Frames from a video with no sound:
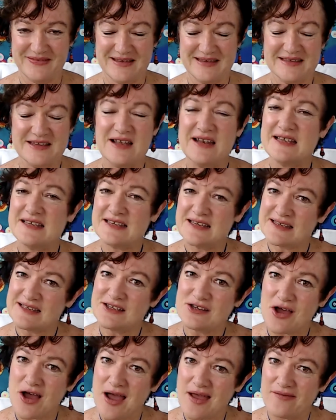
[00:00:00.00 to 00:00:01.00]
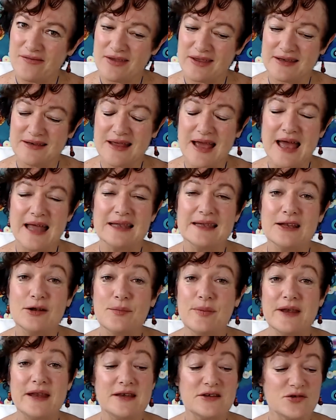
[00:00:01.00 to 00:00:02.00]
So let's just dive in a little
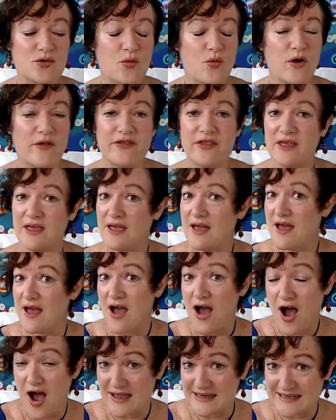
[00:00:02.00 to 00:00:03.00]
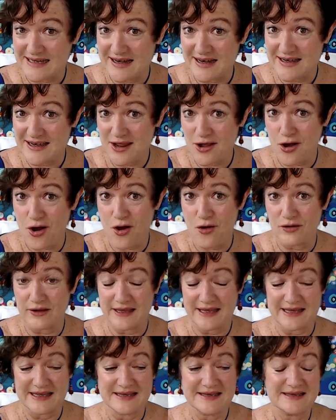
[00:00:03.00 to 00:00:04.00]
bit into what the identity goal
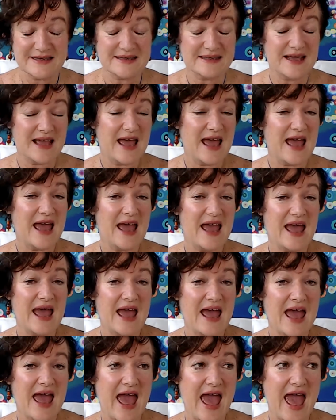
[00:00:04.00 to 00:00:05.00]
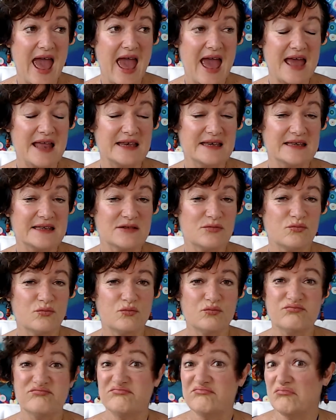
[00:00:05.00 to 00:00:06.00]
is and
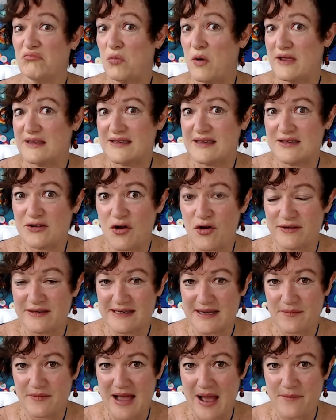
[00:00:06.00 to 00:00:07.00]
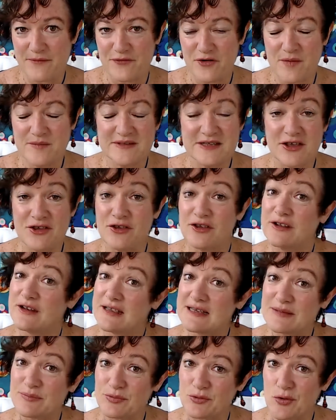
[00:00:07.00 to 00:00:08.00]
where's this concept come from, so you can
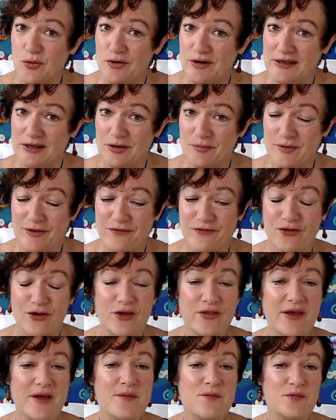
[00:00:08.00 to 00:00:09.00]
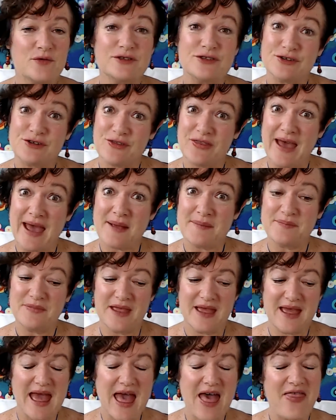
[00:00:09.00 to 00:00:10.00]
explore it a little bit further. We'll do that.
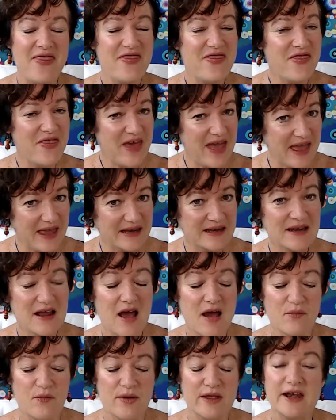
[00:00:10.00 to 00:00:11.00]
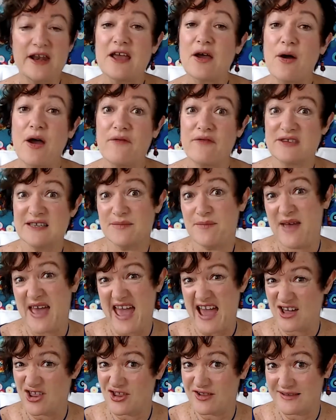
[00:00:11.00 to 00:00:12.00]
Then we're going to go over some
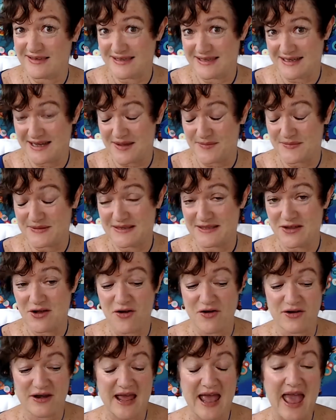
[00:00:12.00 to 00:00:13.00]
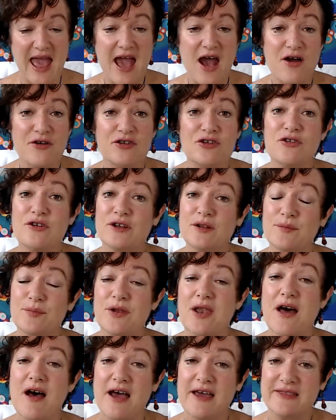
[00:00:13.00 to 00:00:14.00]
action steps on how you can
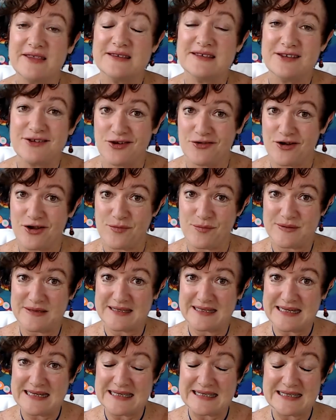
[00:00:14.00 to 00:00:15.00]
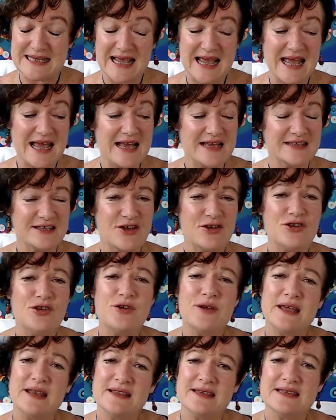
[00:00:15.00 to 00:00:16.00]
apply this in your own business so you
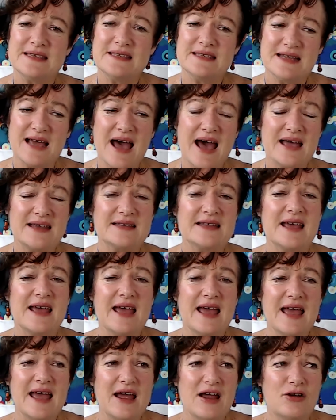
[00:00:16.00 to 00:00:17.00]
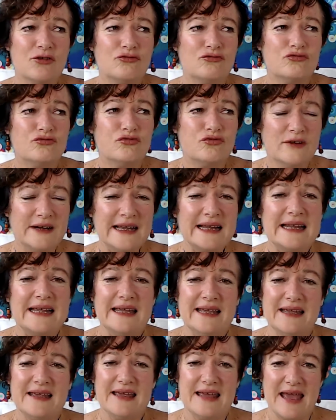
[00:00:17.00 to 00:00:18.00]
can start
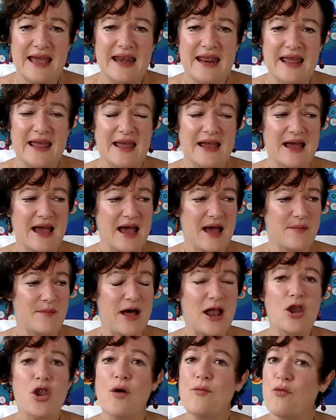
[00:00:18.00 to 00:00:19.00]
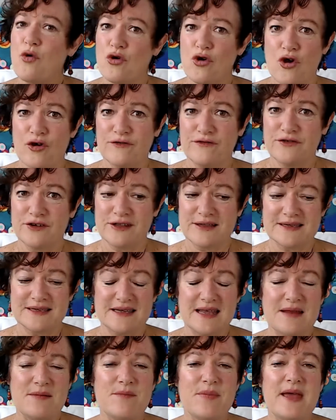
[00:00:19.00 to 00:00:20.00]
really getting a lot more confidence
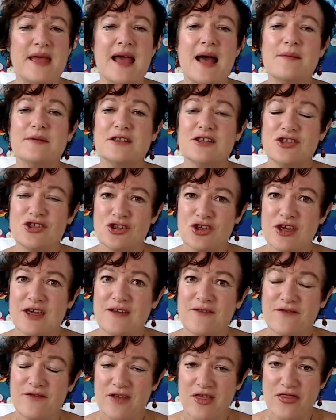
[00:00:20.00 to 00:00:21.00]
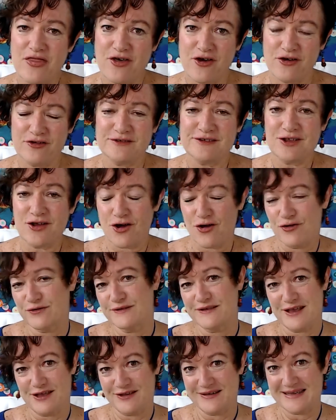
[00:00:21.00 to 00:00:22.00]
in being able to achieve those goals
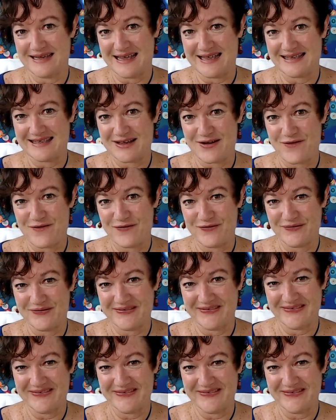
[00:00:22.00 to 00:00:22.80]
that you set yourself.